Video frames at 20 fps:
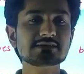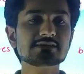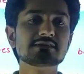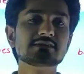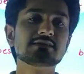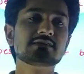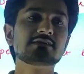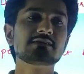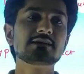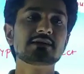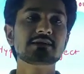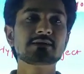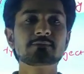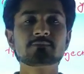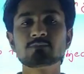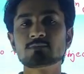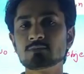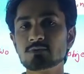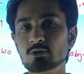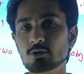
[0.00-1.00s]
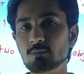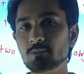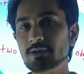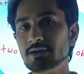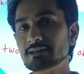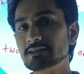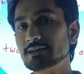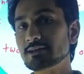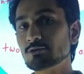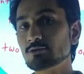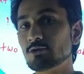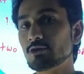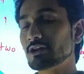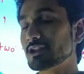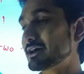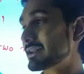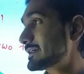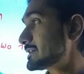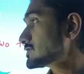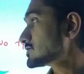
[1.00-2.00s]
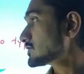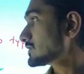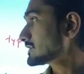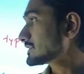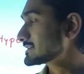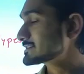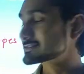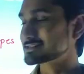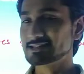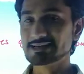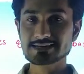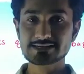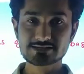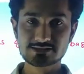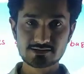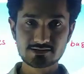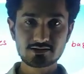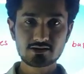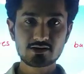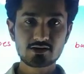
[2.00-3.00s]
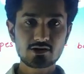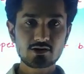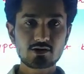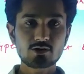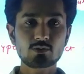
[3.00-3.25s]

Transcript: I am hoping that you all are enjoying this lecture.